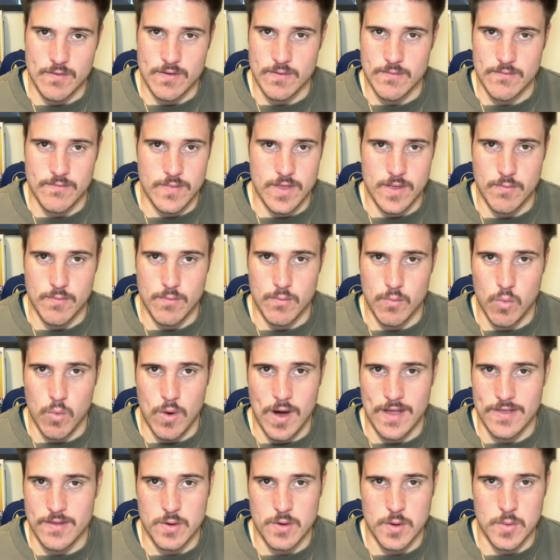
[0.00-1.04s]
were the
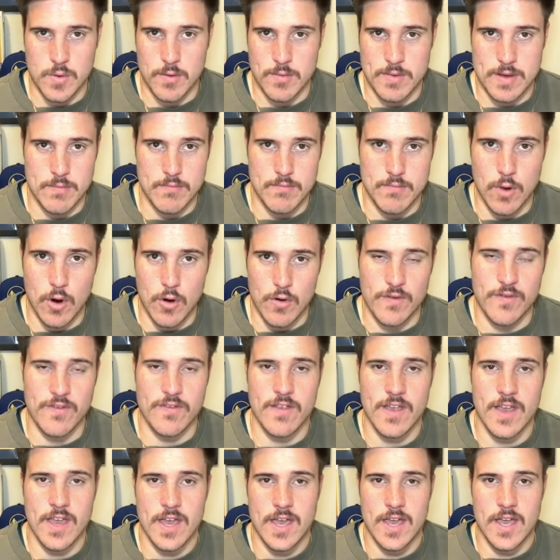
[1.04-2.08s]
one that was probably
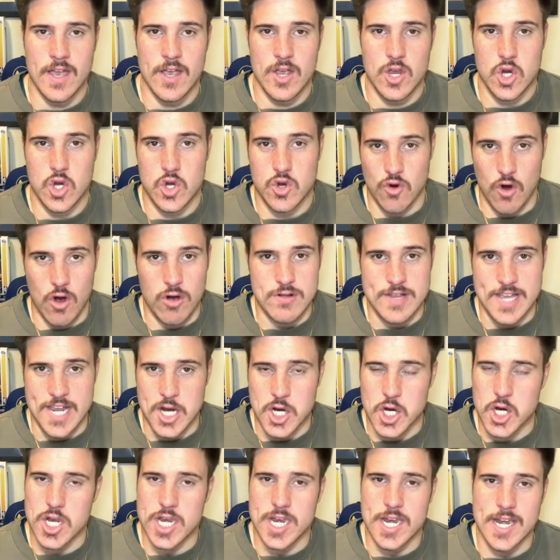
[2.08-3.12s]
most strongly
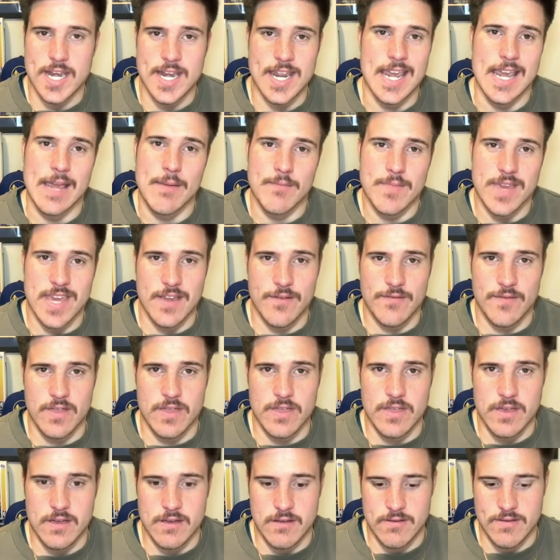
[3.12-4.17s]
interested in him,
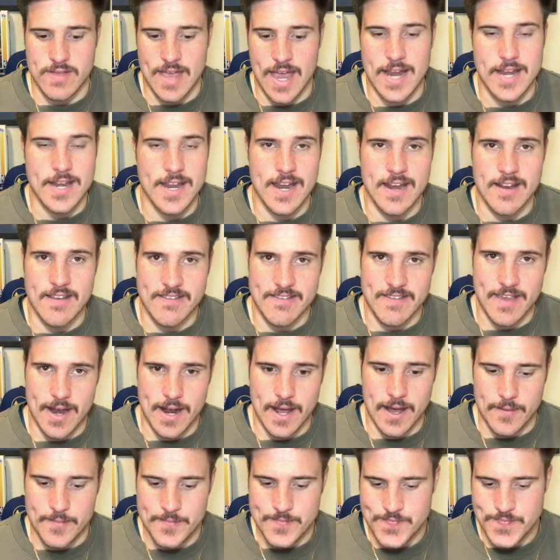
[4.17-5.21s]
given that they need a
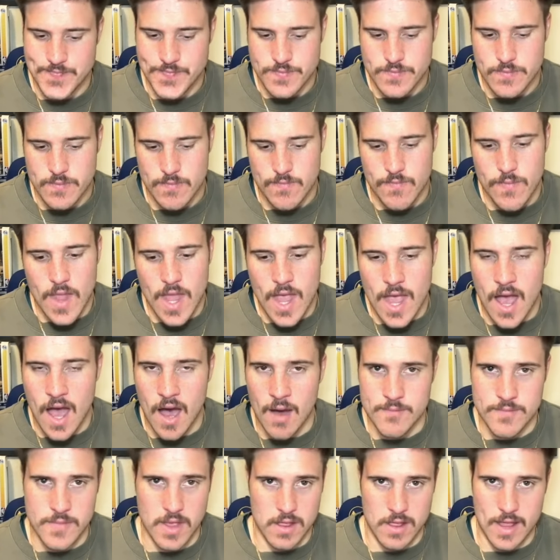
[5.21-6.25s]
center.
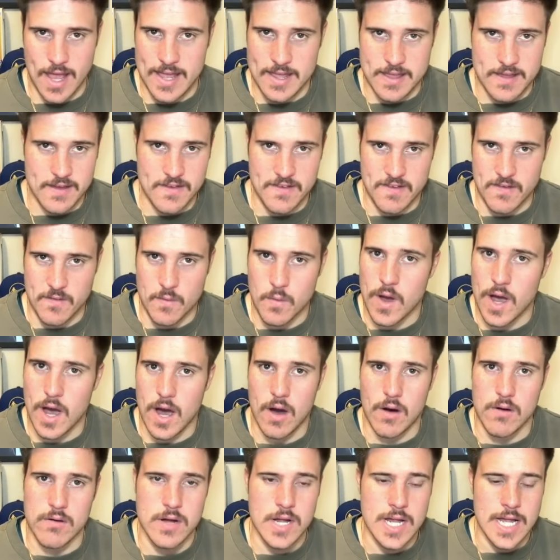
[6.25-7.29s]
The Lakers as
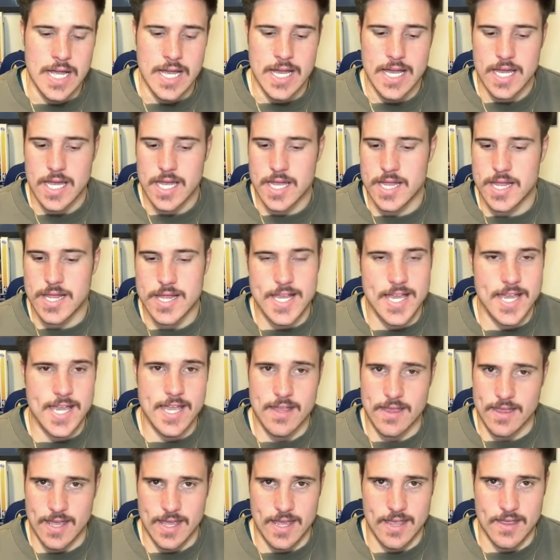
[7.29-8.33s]
well.
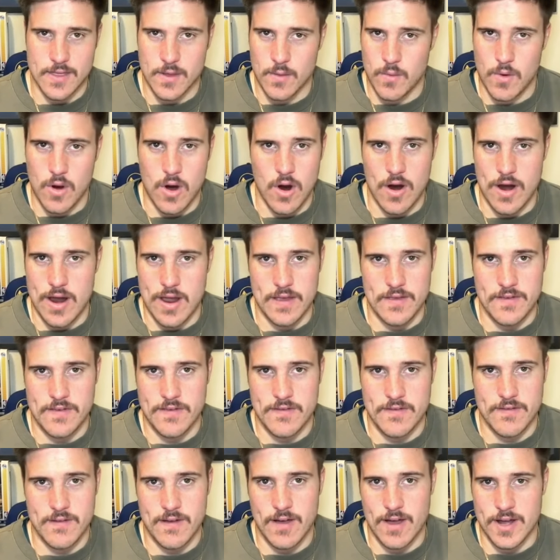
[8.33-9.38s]
Clearly the
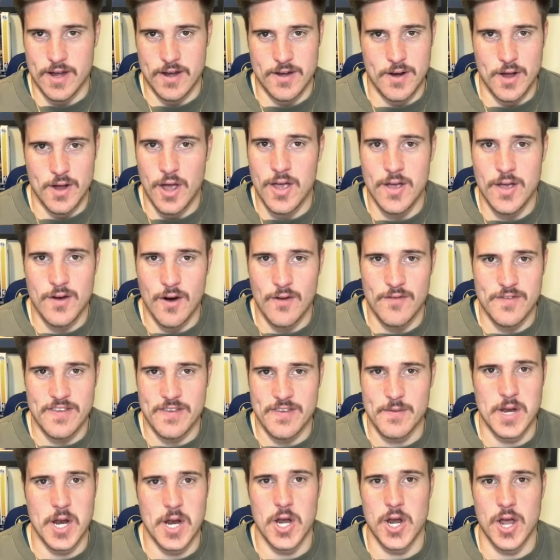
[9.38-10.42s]
Warriors, I don't know.
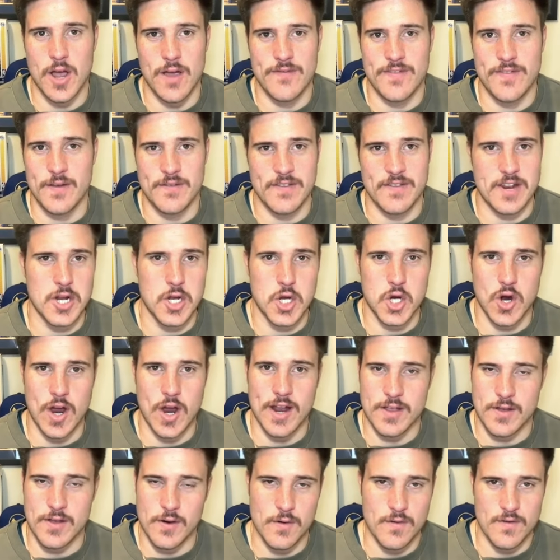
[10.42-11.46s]
Obviously, we don't know if there was any
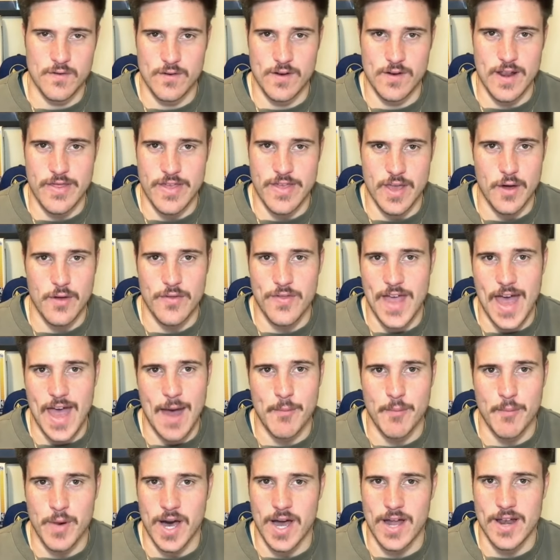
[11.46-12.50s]
trade calls or anything on
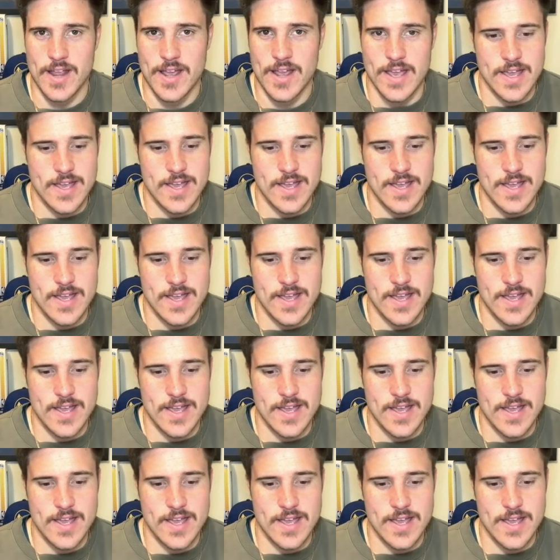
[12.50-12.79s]
that, but